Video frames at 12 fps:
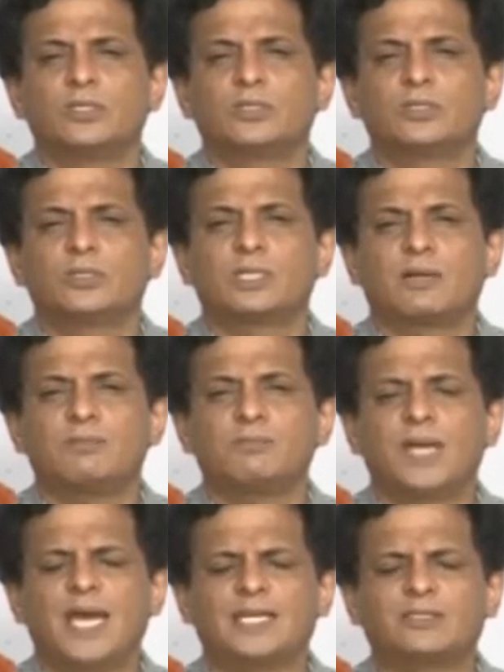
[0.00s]
To come
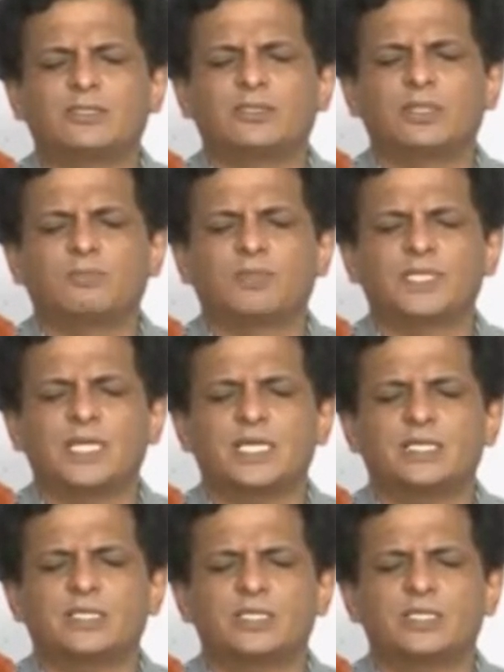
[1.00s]
back to the present,